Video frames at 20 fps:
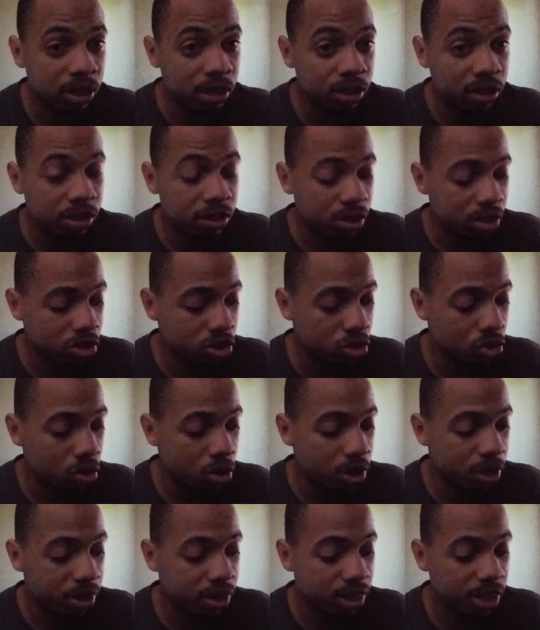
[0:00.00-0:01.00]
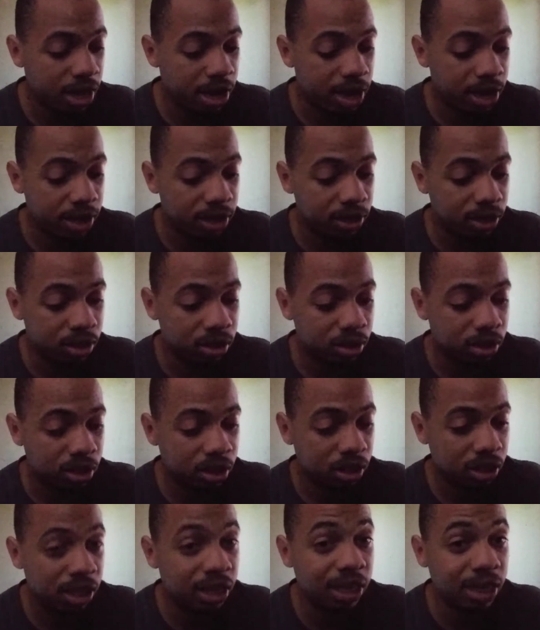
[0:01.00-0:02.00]
The Sora that
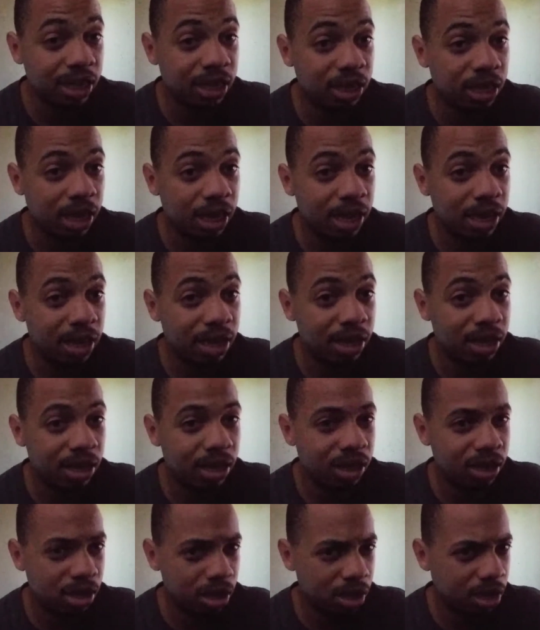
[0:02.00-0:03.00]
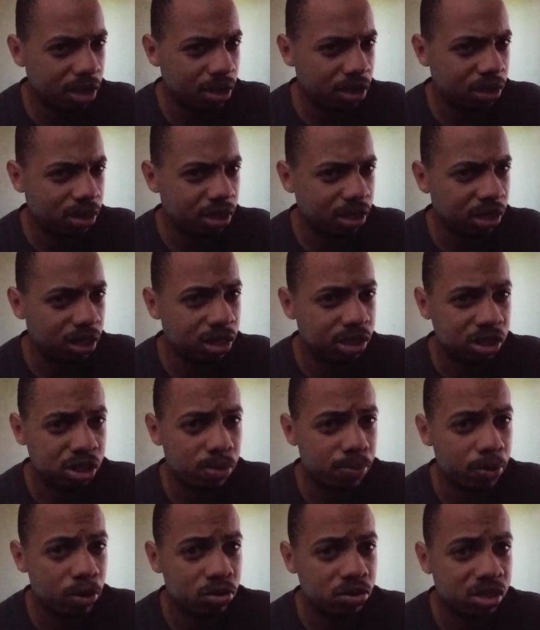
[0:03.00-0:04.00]
he is
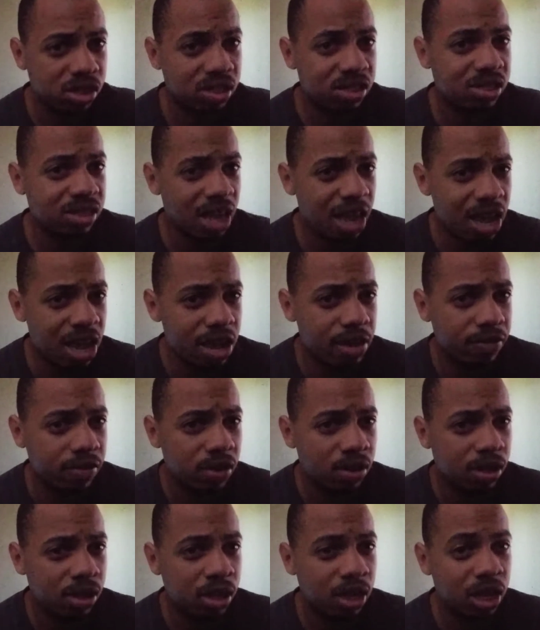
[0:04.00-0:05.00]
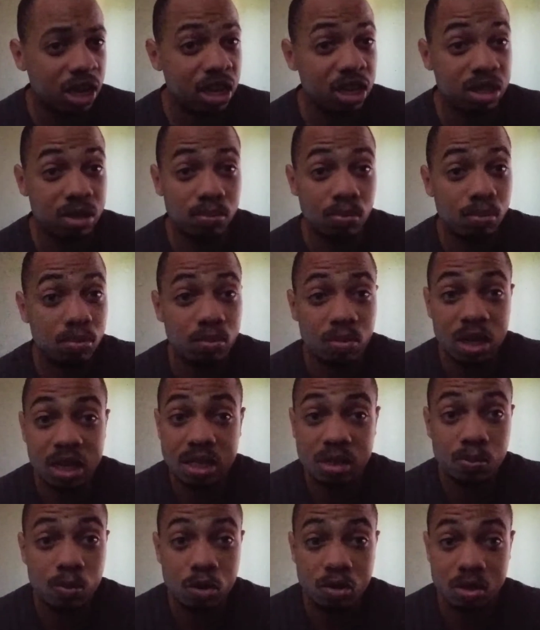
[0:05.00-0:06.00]
supposed to save
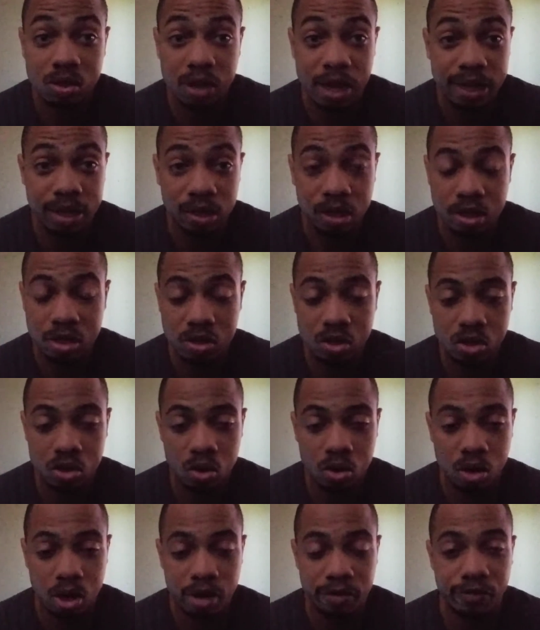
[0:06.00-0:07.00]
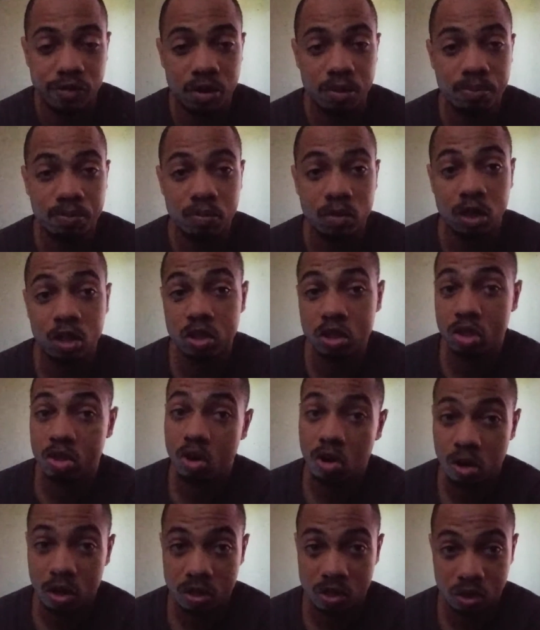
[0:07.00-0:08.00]
is most likely the Sora from
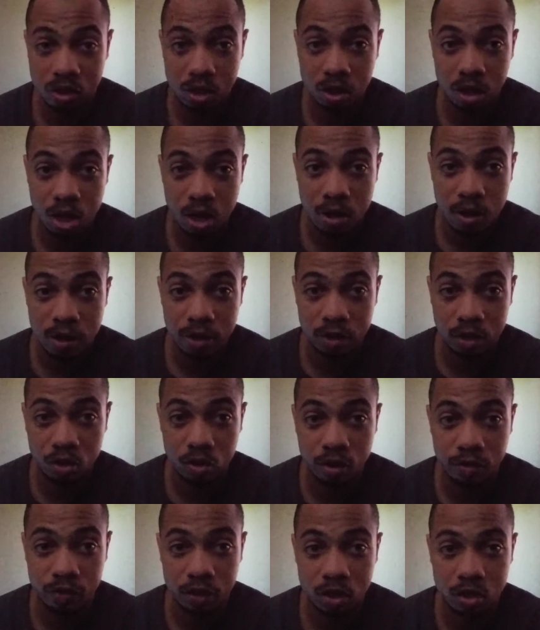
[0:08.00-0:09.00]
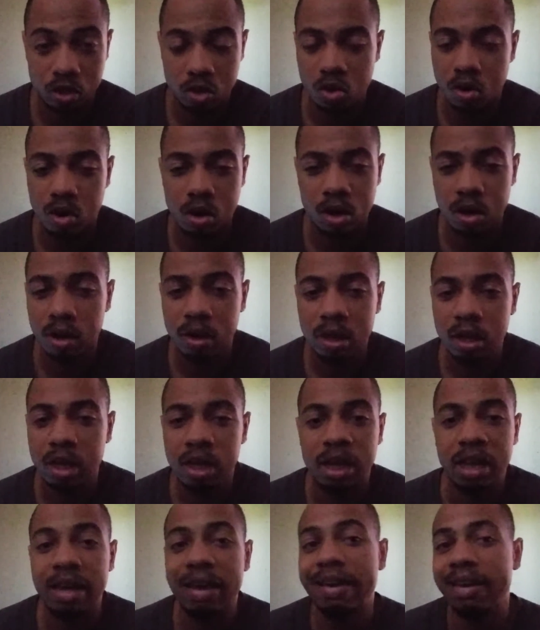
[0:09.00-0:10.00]
Yuzora's universe, or
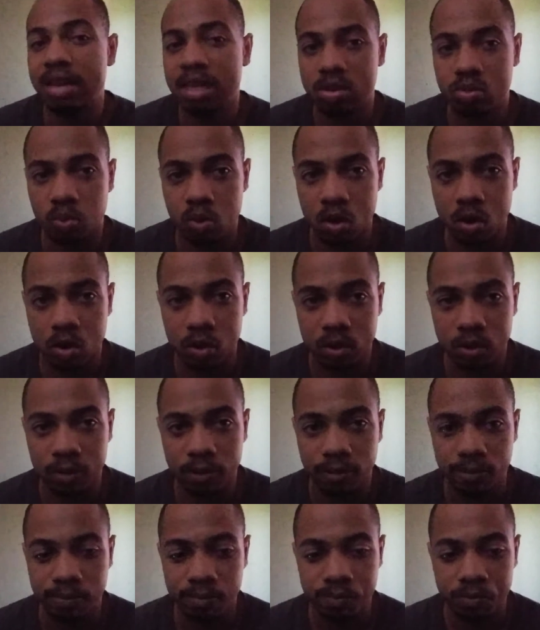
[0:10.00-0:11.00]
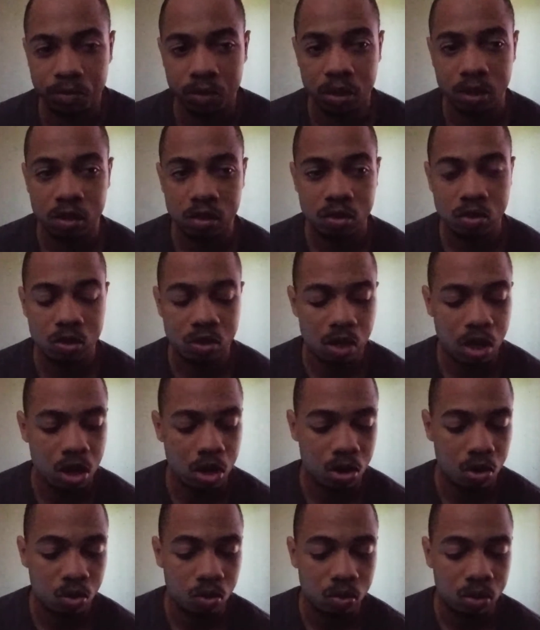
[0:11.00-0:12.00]
his world.
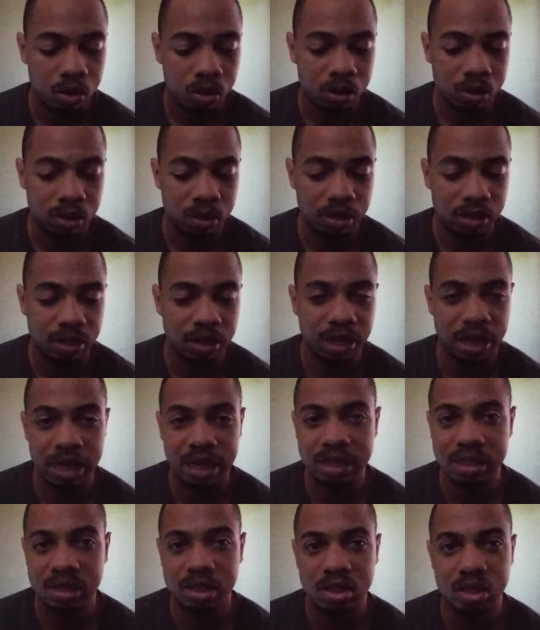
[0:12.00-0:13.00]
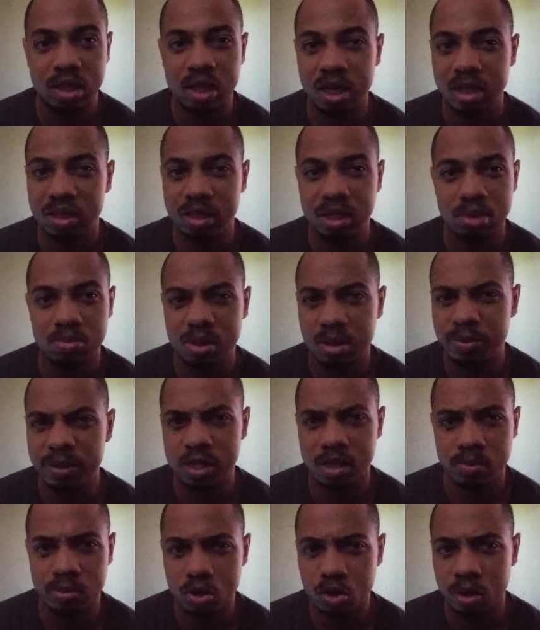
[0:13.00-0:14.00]
So, there seems to be
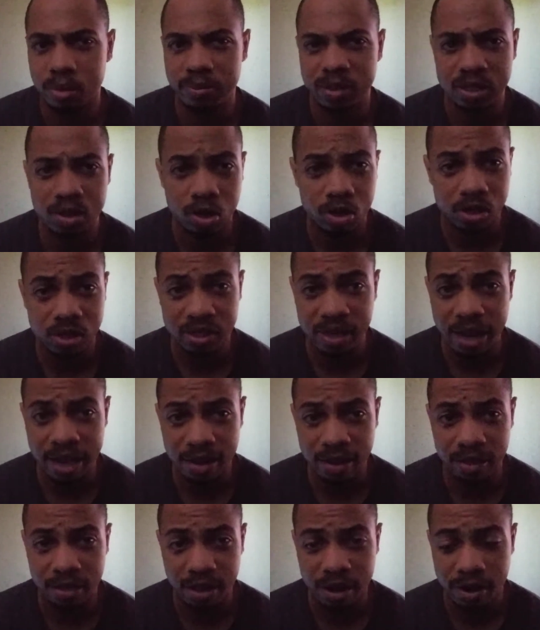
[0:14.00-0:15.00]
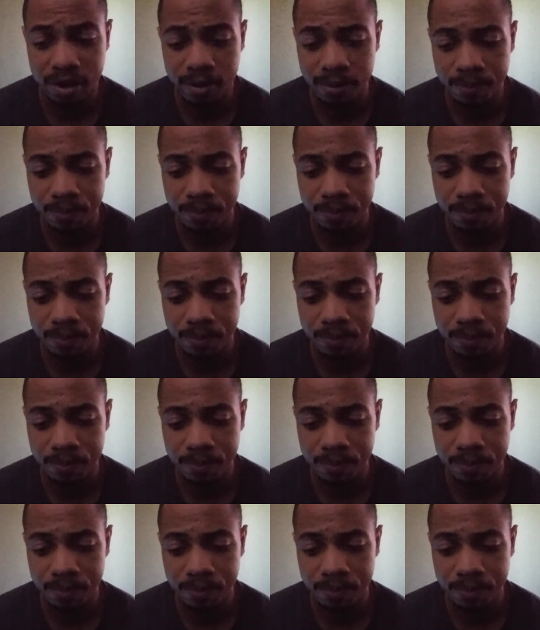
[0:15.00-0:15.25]
some sort of misunderstanding there.